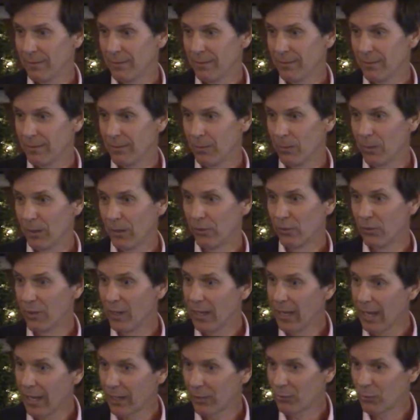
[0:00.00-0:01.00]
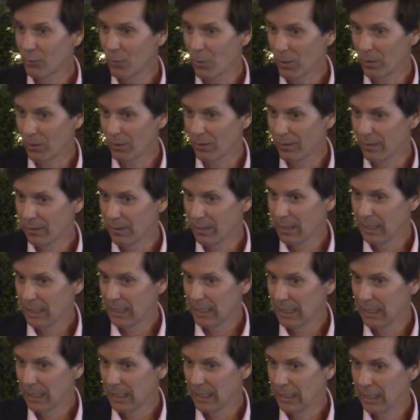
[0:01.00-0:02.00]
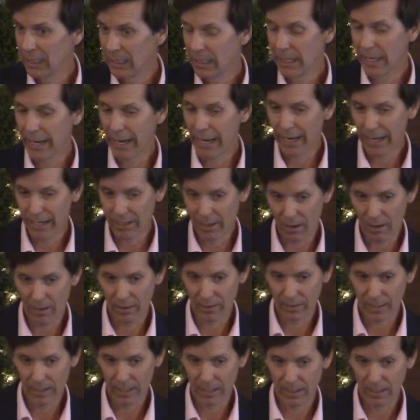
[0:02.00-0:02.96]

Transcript: what's the next word? Anarchy.